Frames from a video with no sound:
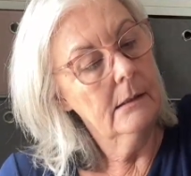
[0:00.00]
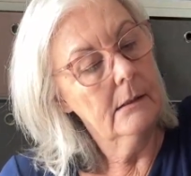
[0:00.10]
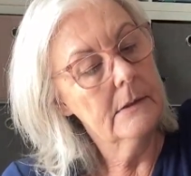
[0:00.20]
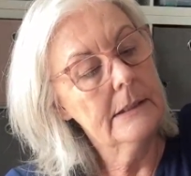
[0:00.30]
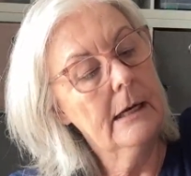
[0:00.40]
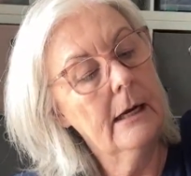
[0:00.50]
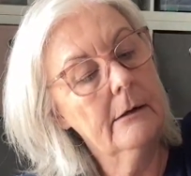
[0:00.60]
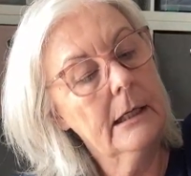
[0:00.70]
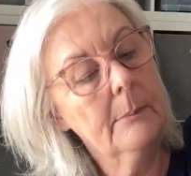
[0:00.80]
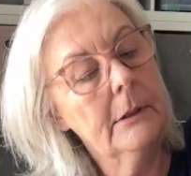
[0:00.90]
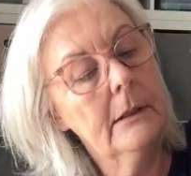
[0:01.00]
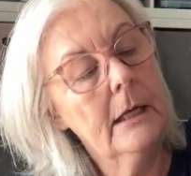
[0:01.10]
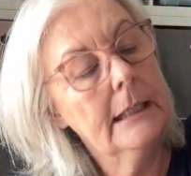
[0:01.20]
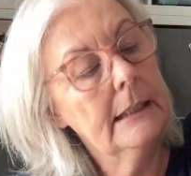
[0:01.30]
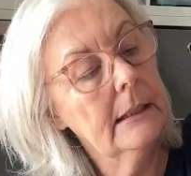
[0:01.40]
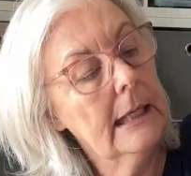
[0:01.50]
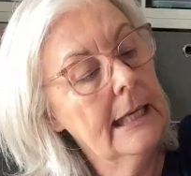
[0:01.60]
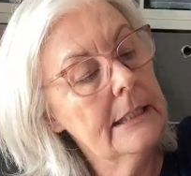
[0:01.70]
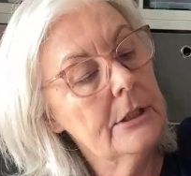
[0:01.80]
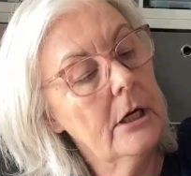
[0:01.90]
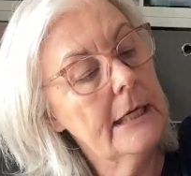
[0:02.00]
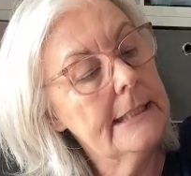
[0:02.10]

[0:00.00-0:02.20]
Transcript: because there are a couple of like little undyed